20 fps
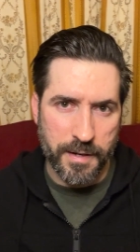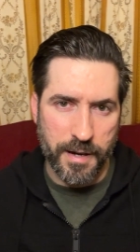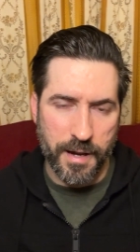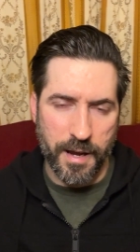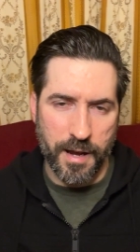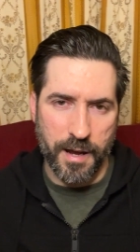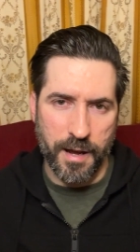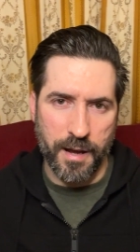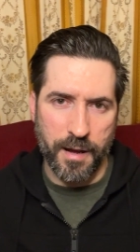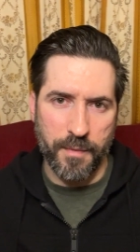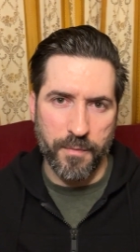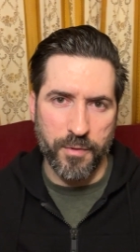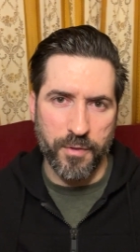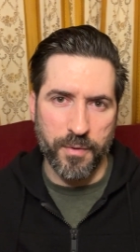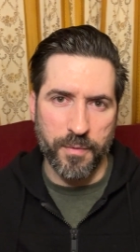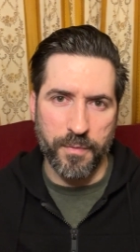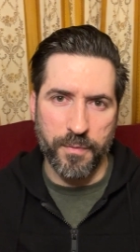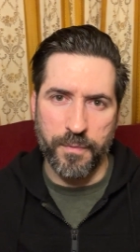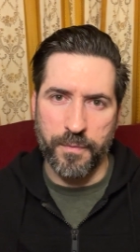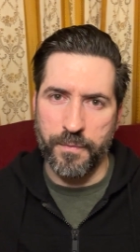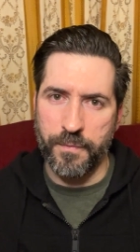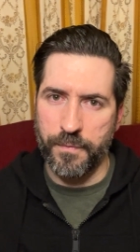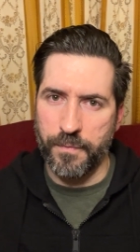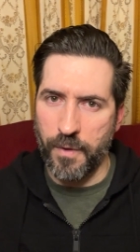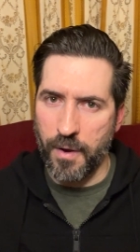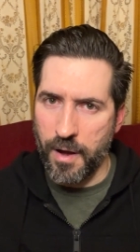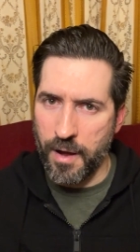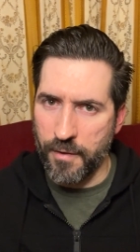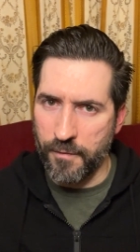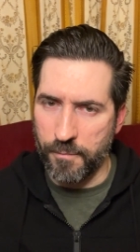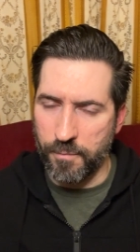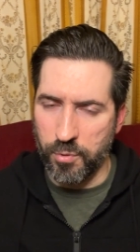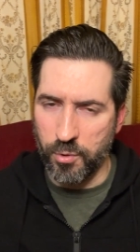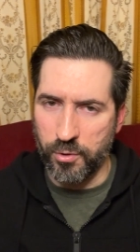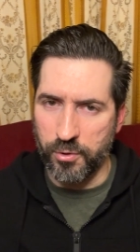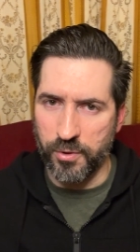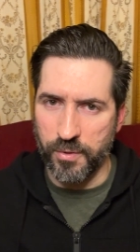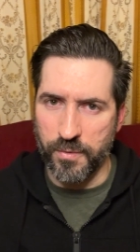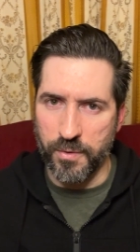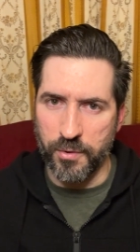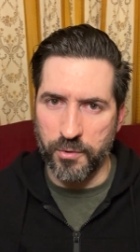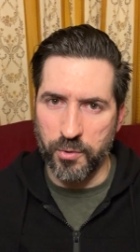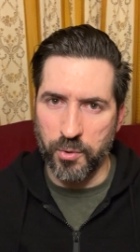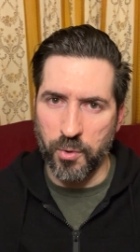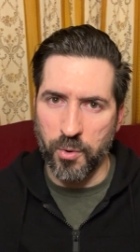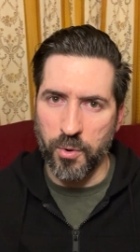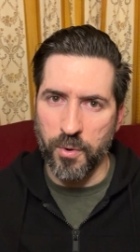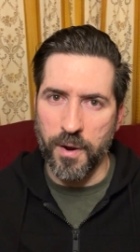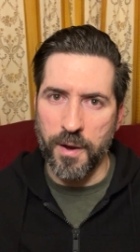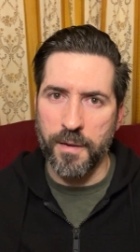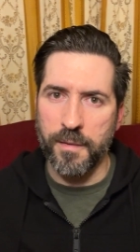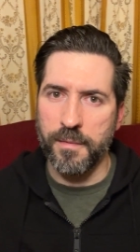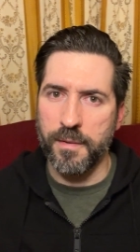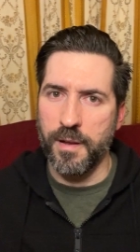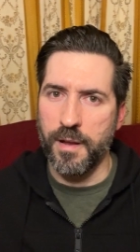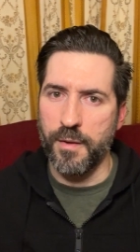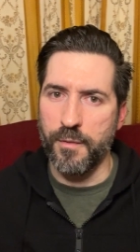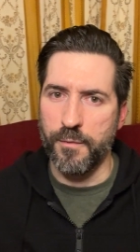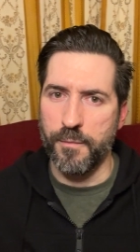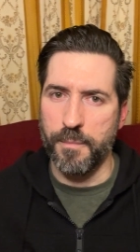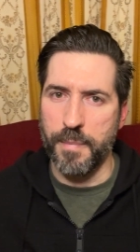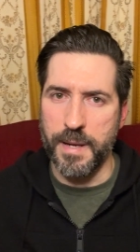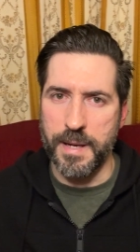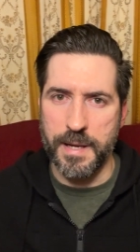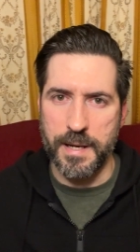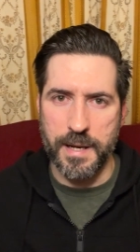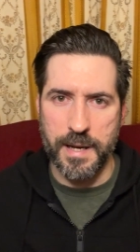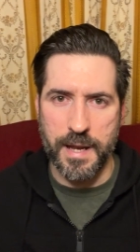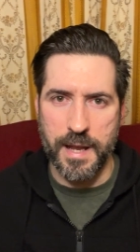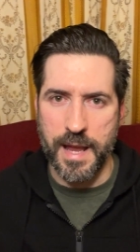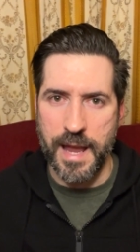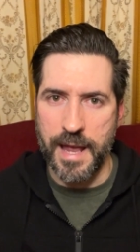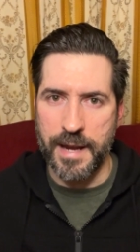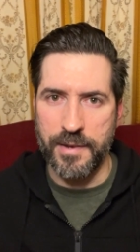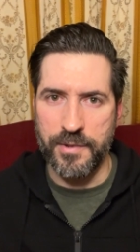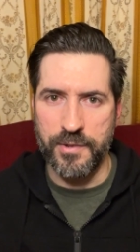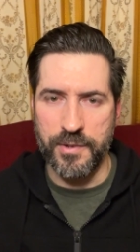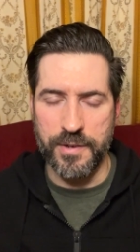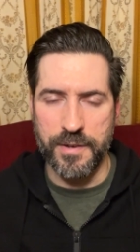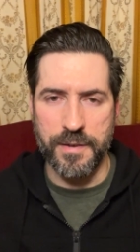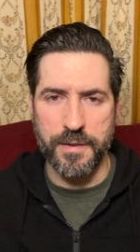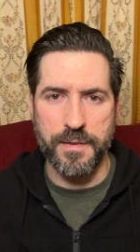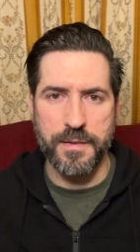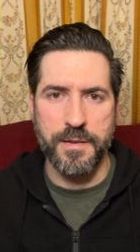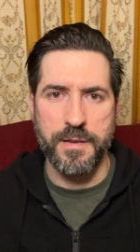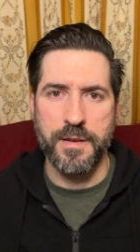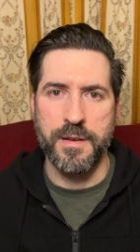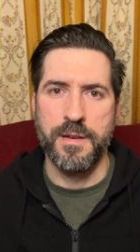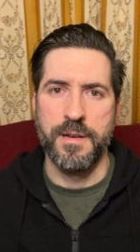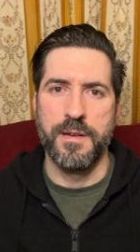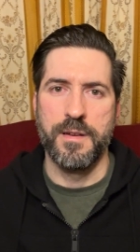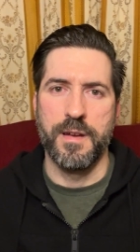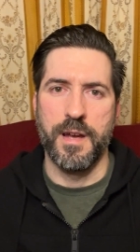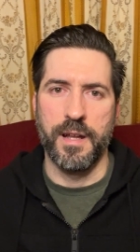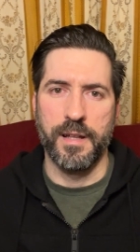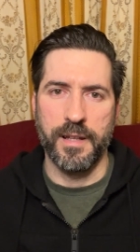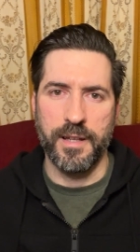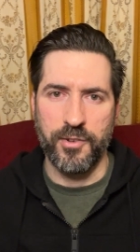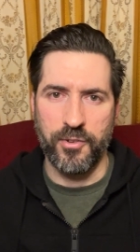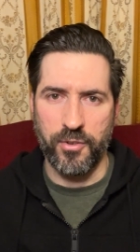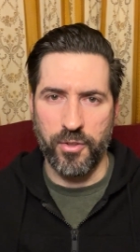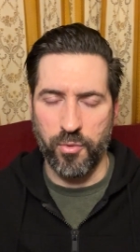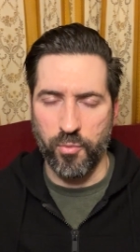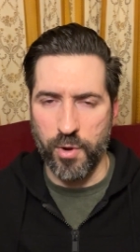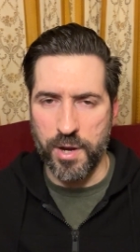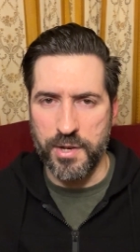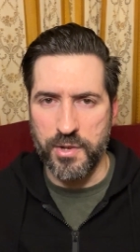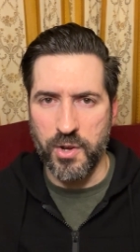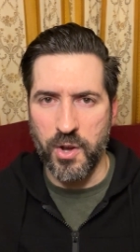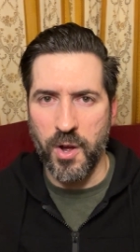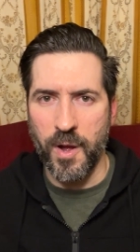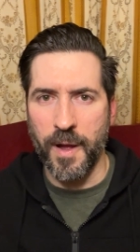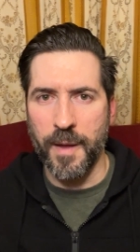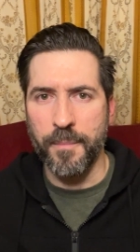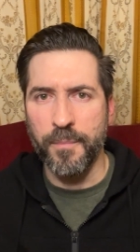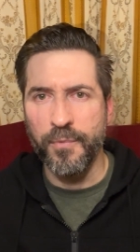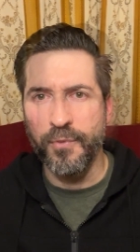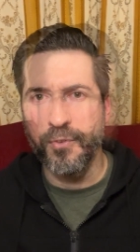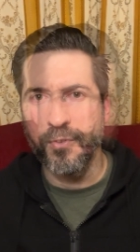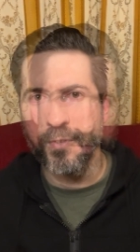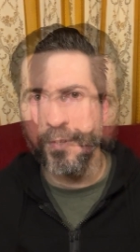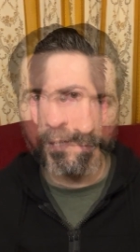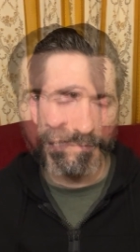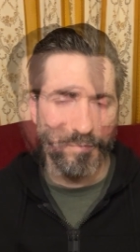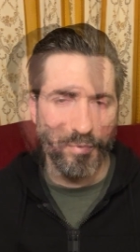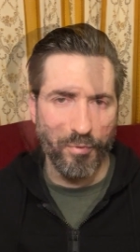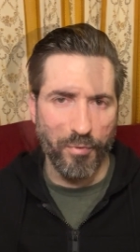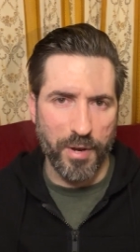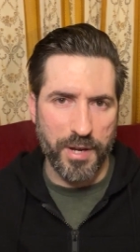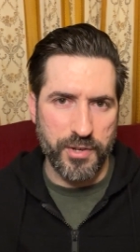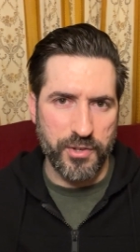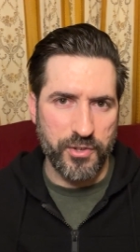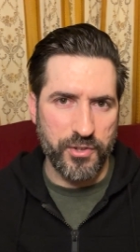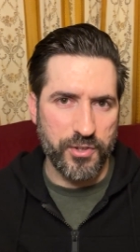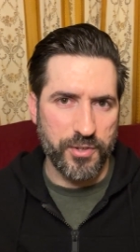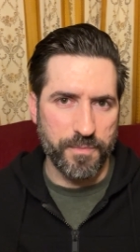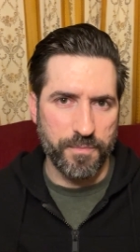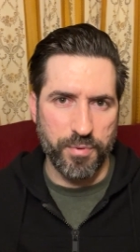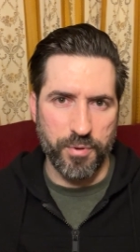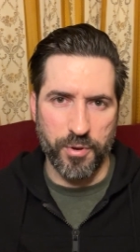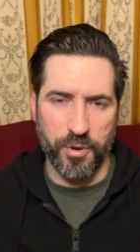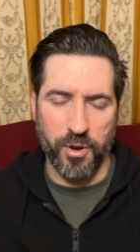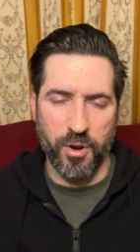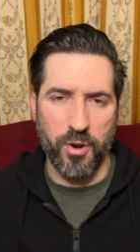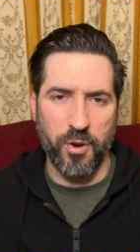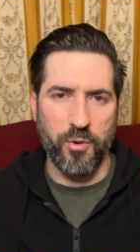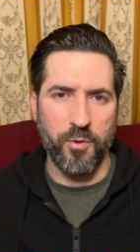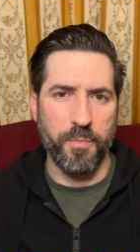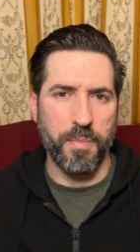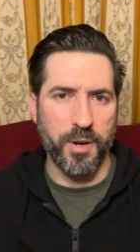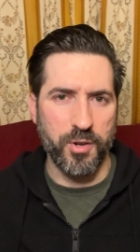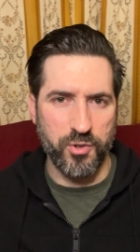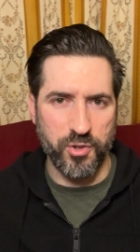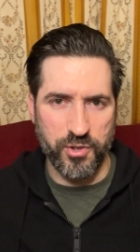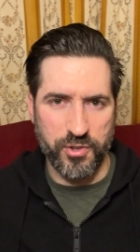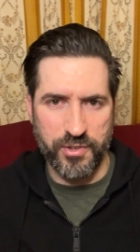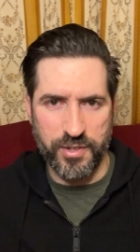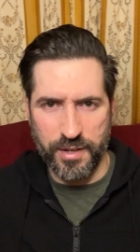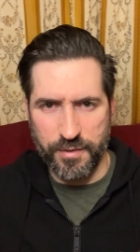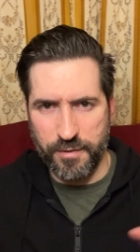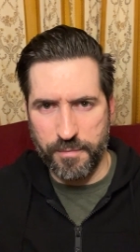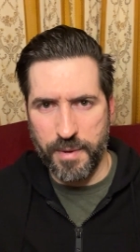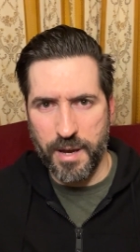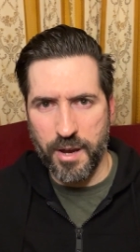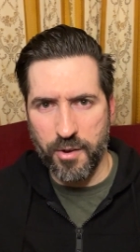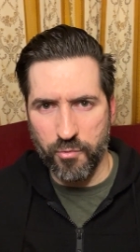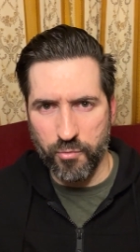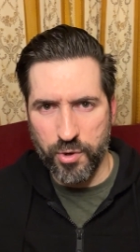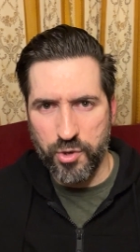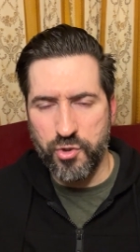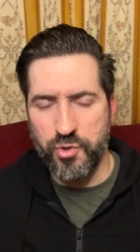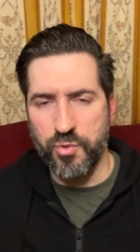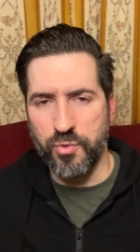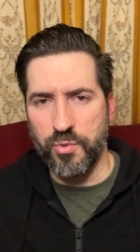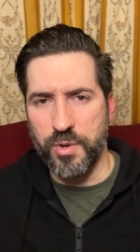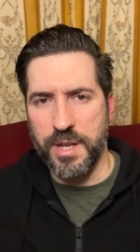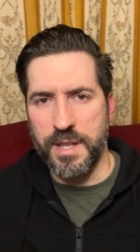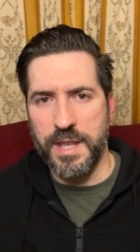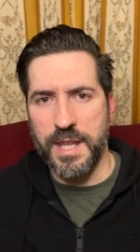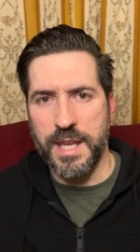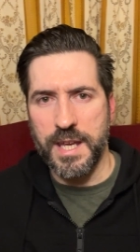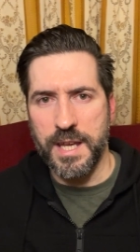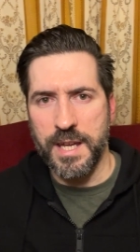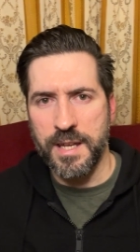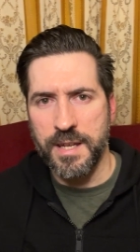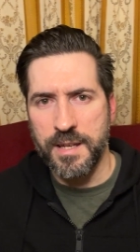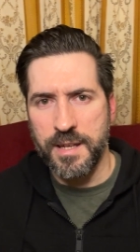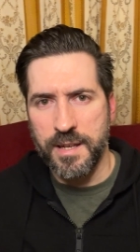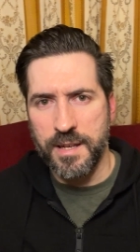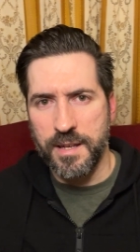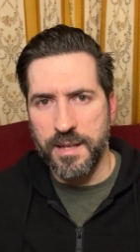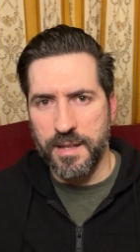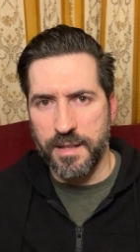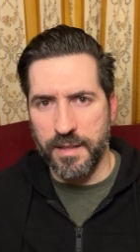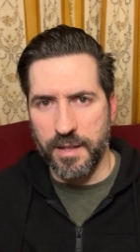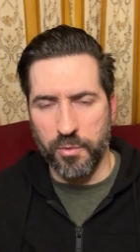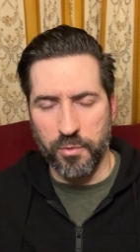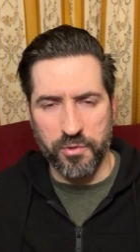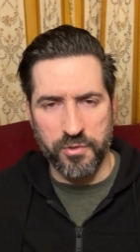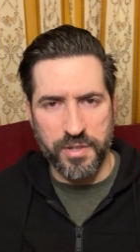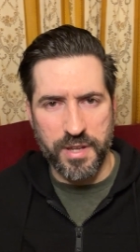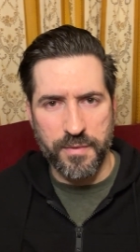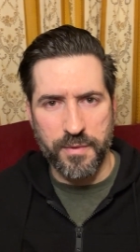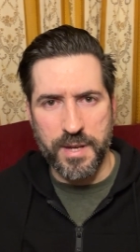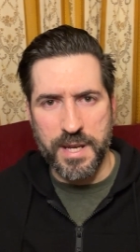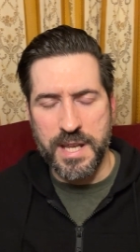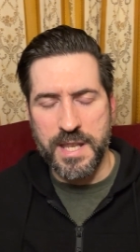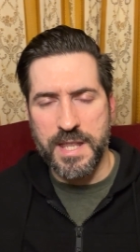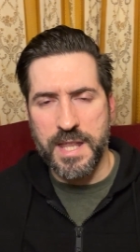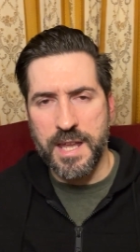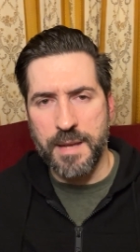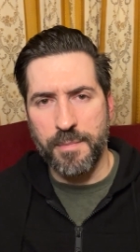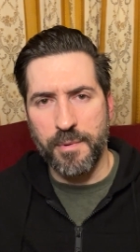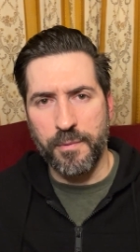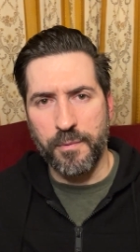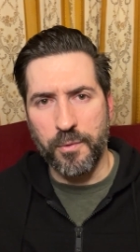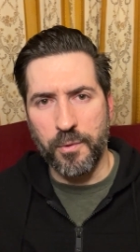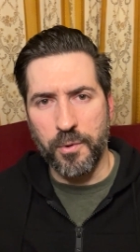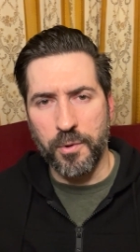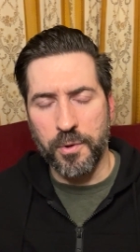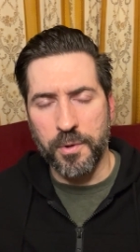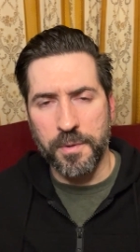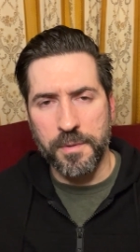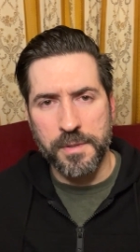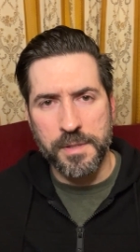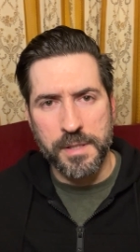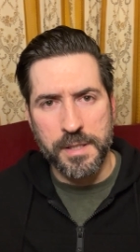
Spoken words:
The 5 books of the Torah have been edited at least 3 times. Priests put a whole bunch of stuff about ritual in there that was never in there before.